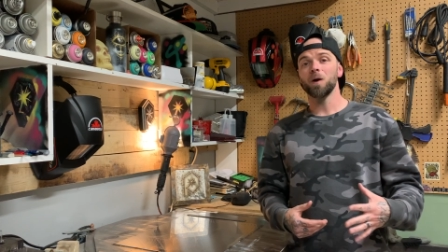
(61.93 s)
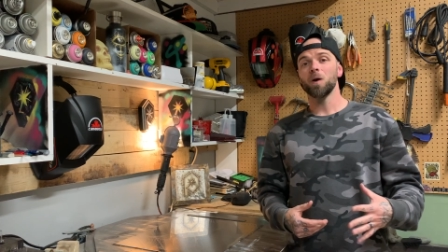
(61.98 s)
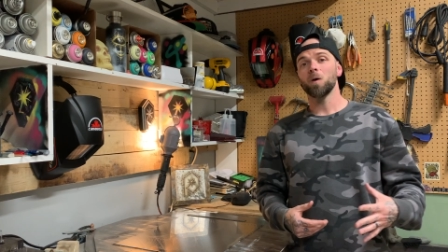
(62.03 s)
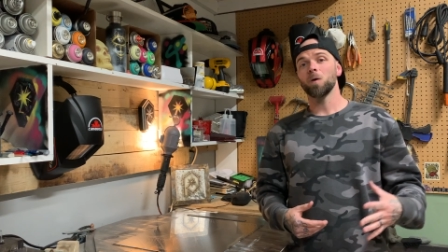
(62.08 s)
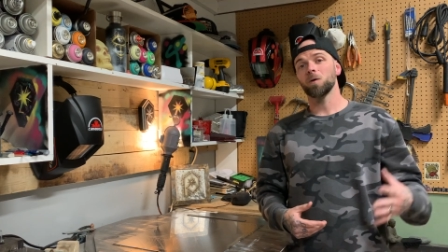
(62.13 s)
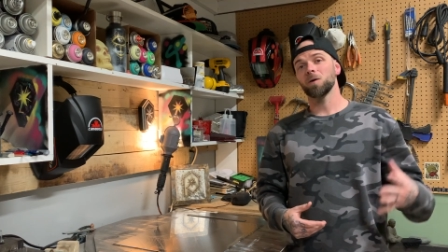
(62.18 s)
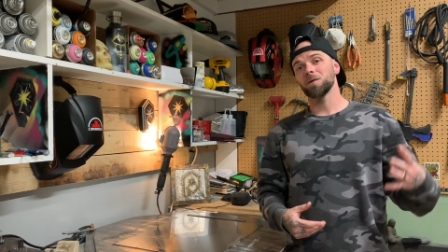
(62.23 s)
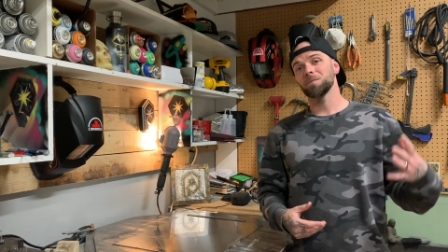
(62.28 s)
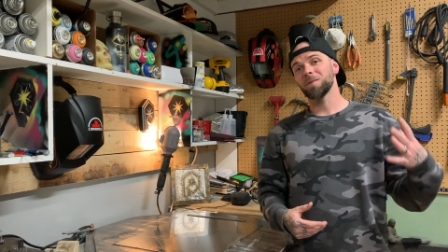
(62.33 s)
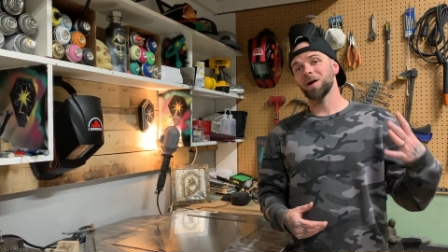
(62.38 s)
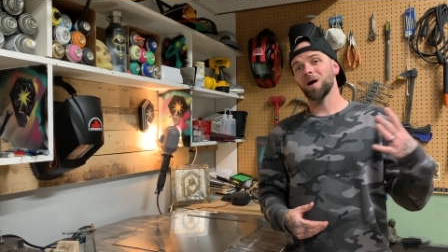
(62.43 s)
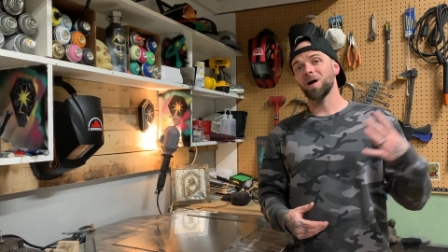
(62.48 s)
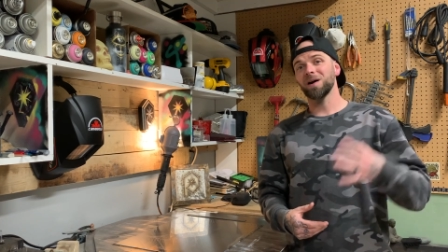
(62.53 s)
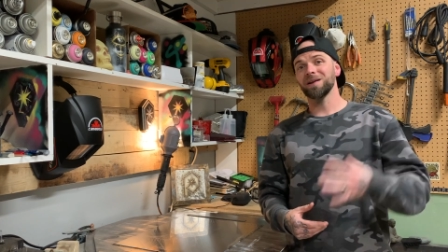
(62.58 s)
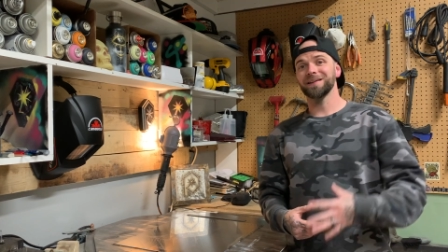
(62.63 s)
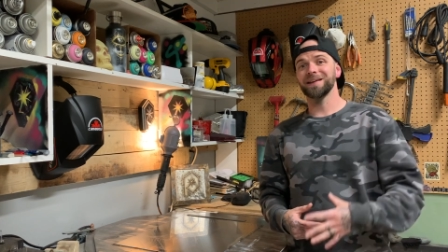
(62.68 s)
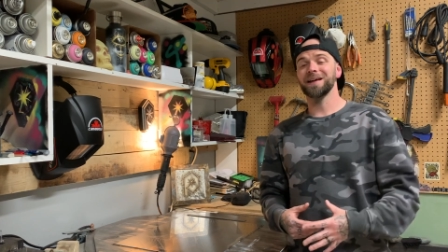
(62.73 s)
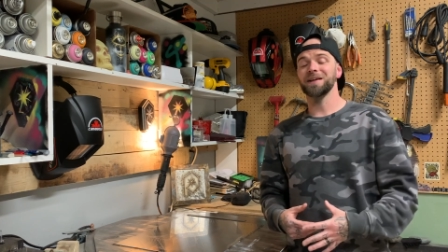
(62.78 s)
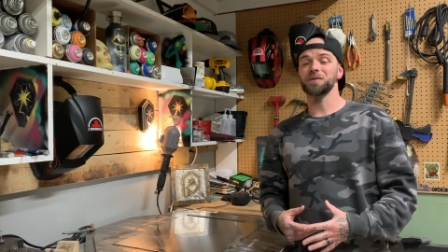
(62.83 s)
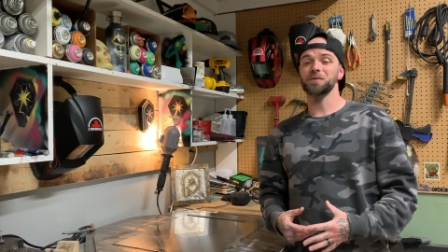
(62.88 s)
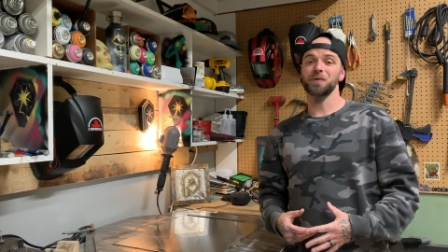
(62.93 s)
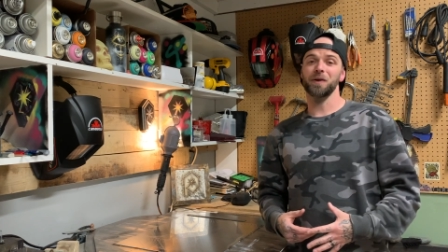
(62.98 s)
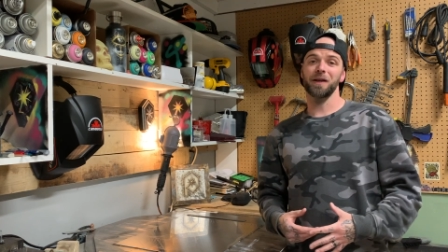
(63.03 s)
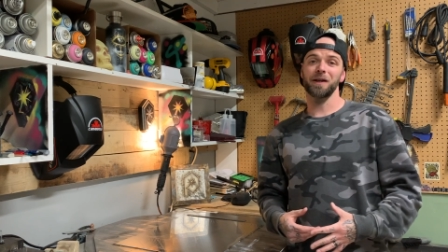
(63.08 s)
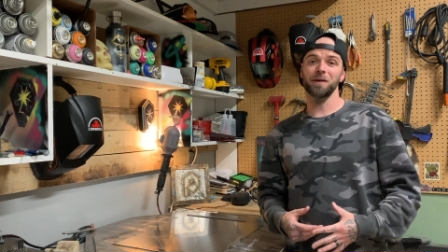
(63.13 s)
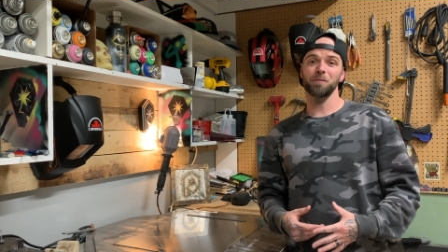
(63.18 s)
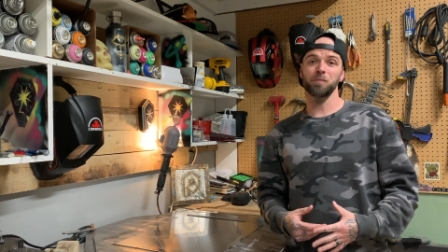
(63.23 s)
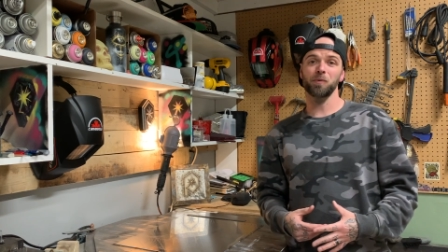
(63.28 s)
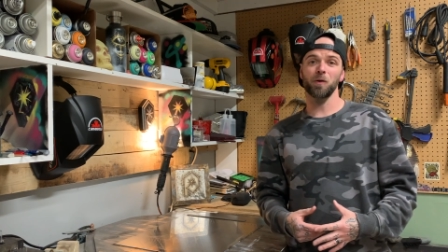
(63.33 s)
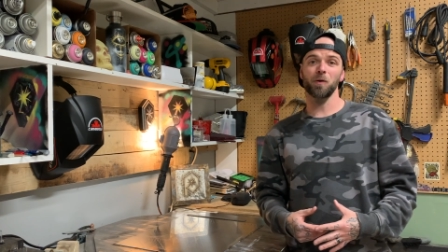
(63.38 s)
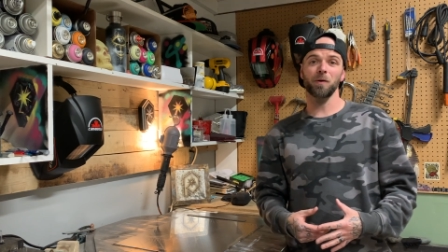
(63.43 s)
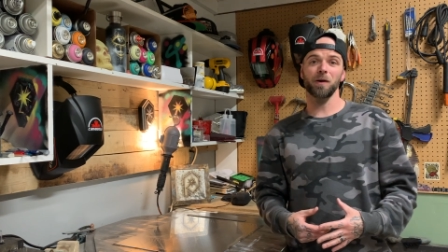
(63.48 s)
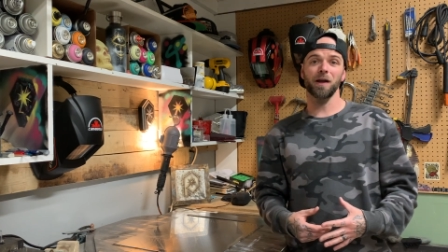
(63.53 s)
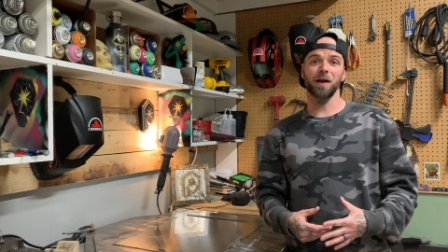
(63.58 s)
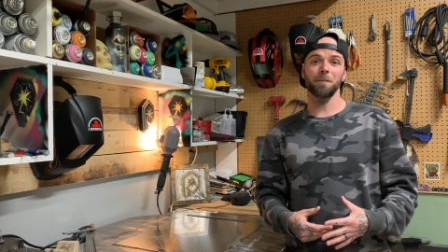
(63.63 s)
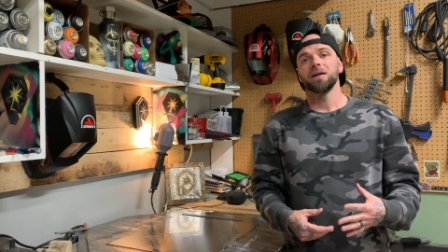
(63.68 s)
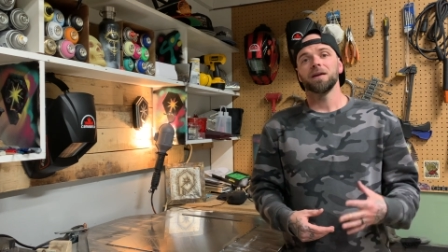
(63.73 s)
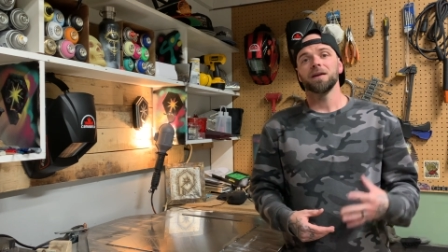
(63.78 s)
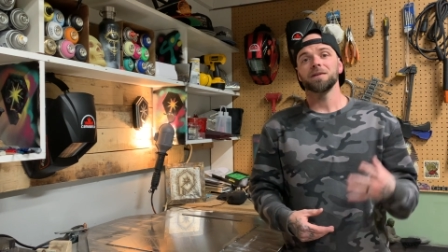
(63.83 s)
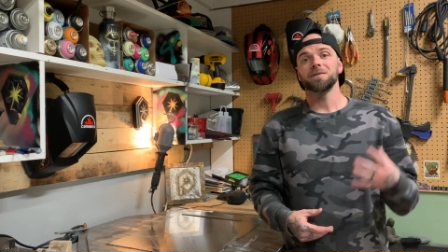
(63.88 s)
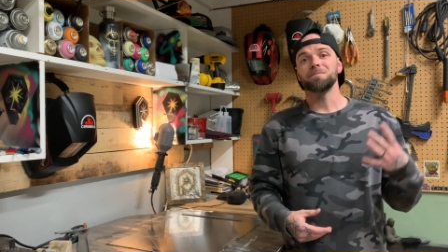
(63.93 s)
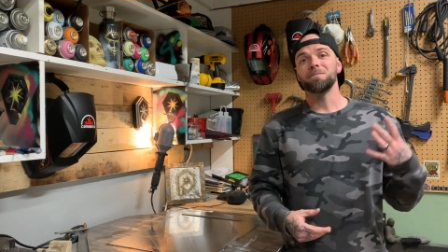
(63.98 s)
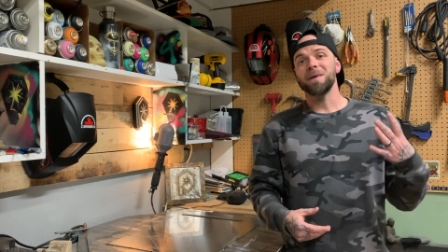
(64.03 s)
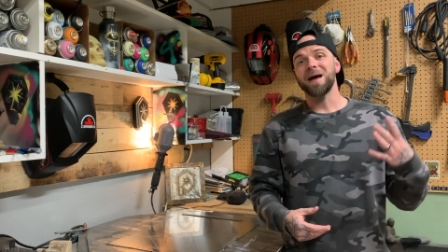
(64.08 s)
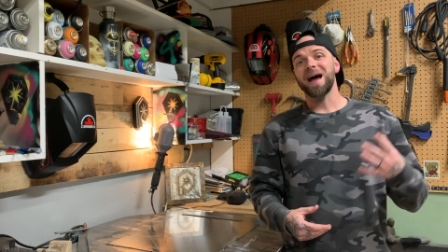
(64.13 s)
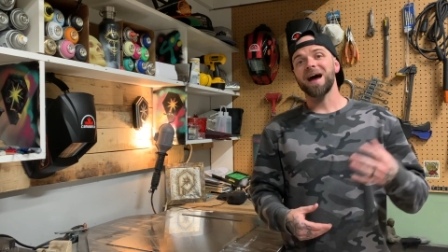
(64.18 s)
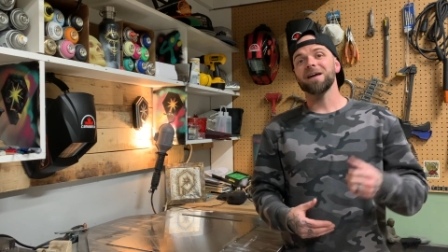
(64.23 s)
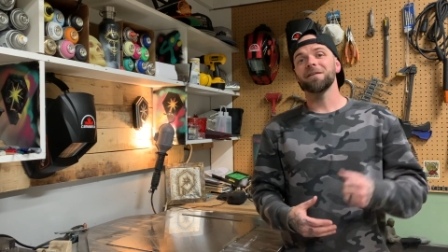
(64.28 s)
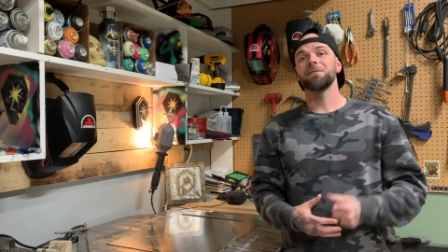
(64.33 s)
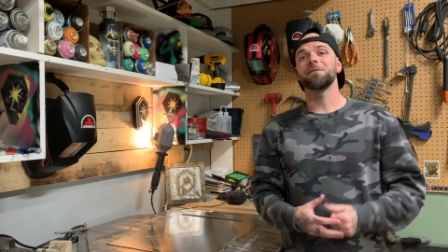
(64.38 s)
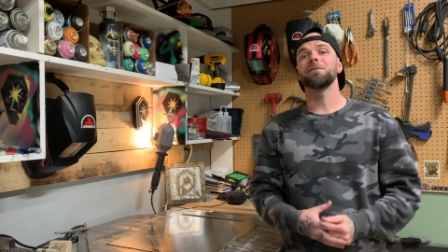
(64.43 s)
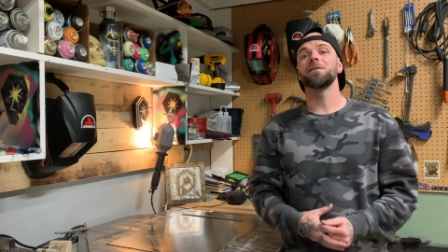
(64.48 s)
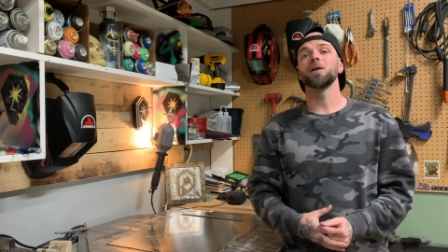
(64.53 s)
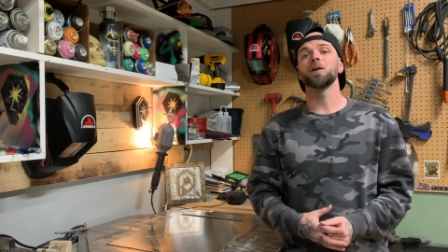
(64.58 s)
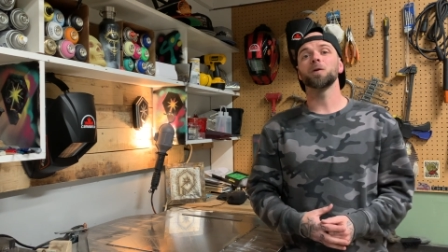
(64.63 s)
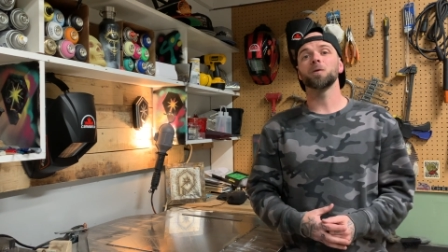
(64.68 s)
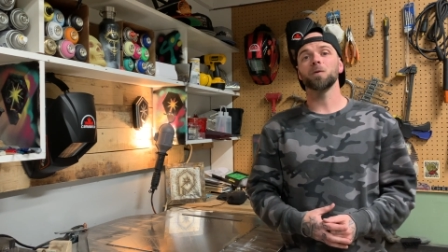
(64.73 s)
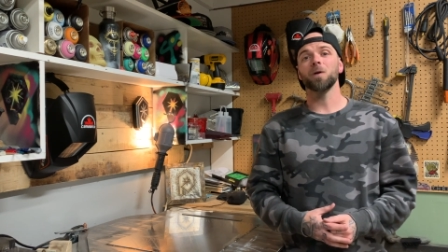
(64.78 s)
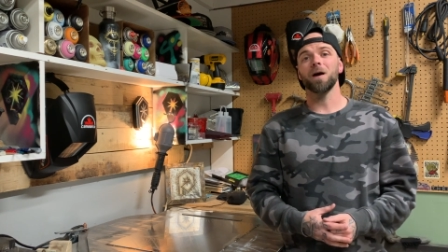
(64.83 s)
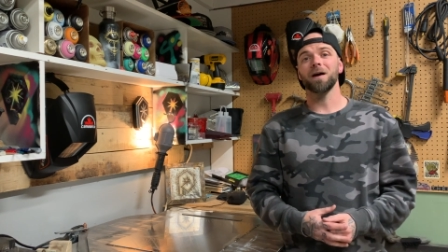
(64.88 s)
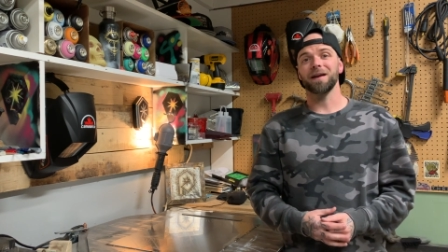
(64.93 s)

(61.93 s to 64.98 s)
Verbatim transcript: or in my online training program, is bad filler rod